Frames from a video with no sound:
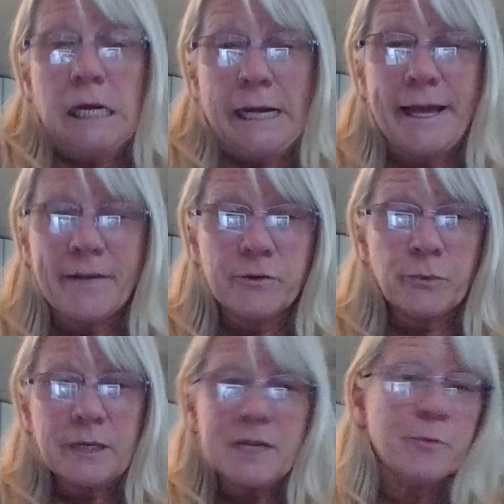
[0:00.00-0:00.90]
I
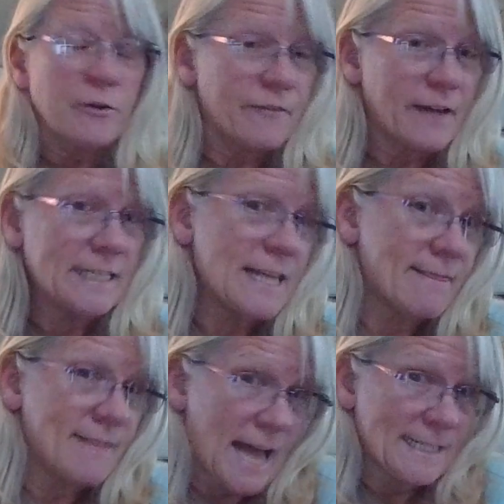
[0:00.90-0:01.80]
haven't really
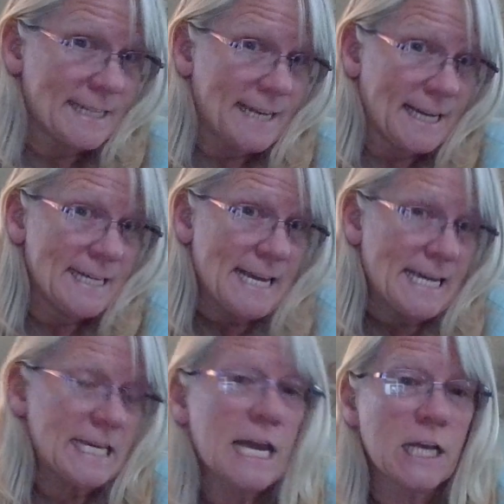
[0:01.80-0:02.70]
perfected that
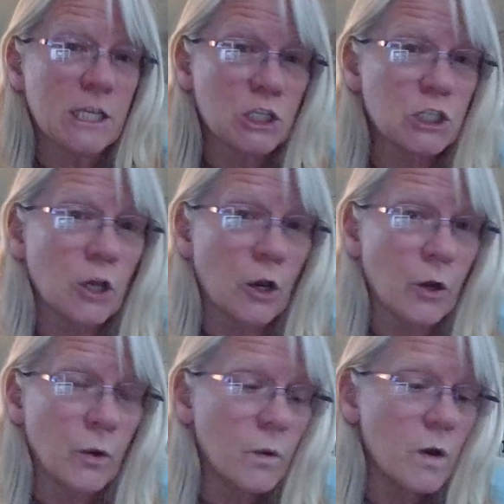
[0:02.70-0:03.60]
technique yet,
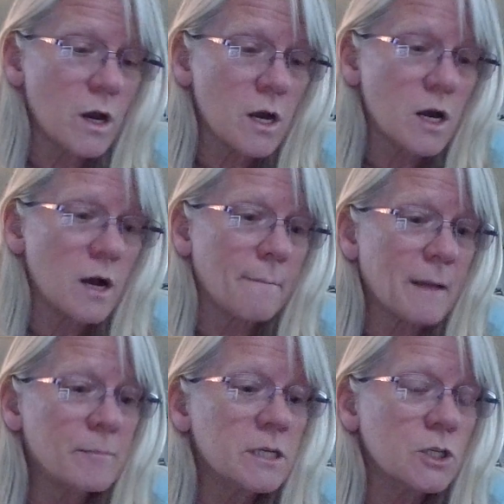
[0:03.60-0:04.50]
so
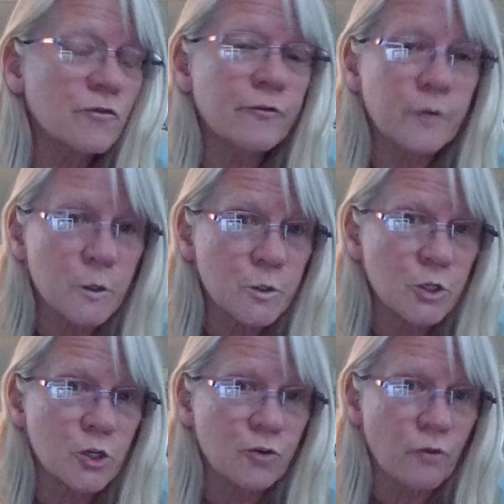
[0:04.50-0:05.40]
I'm going to
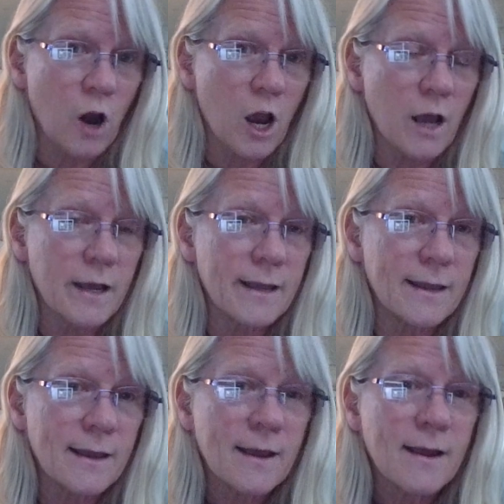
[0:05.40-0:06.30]
first
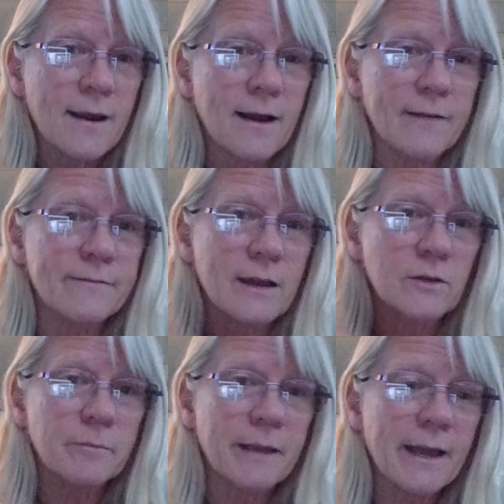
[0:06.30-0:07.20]
try. I
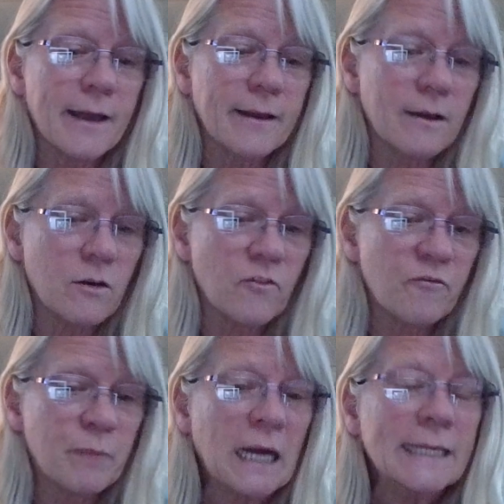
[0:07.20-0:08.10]
found a bag
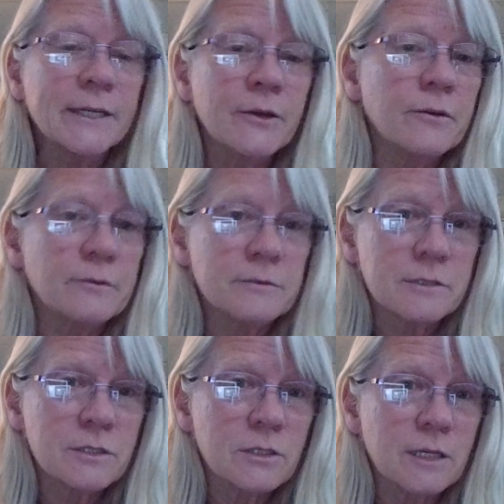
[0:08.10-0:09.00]
of pine
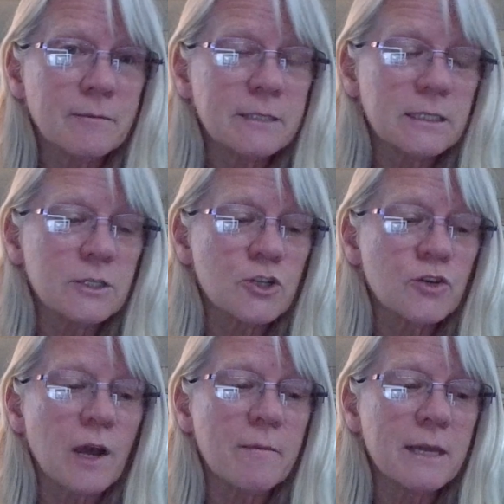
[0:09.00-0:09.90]
cones, and I'm going to
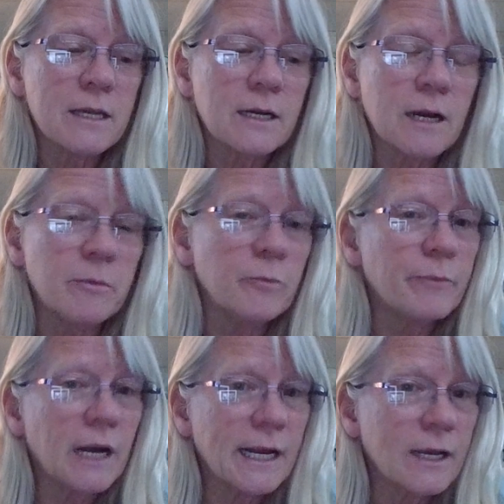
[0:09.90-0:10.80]
try making a couple
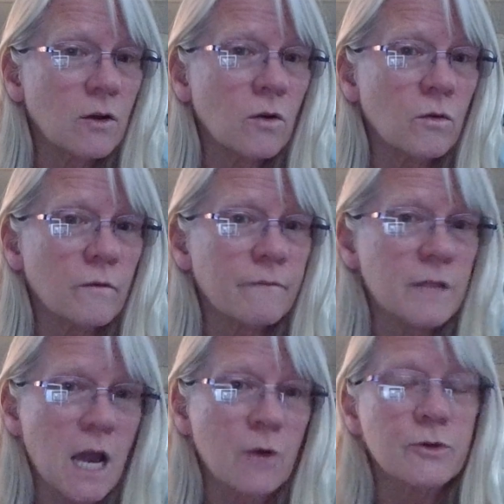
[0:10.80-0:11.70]
pine cone
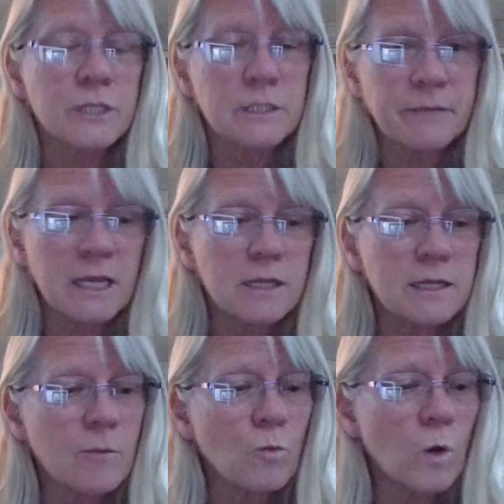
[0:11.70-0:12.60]
flowers and paint
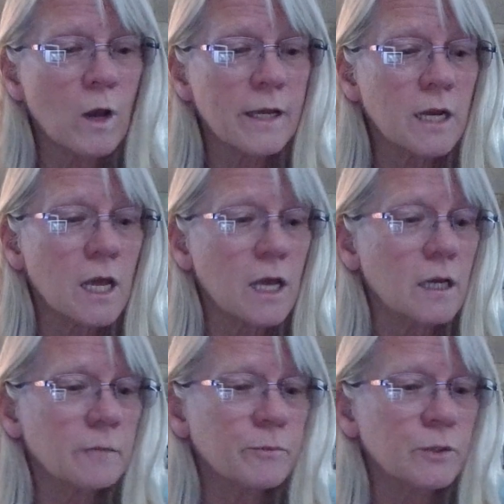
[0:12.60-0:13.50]
them white
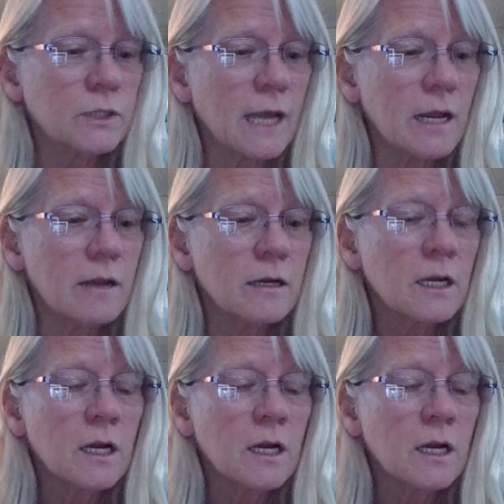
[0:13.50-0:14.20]
and put that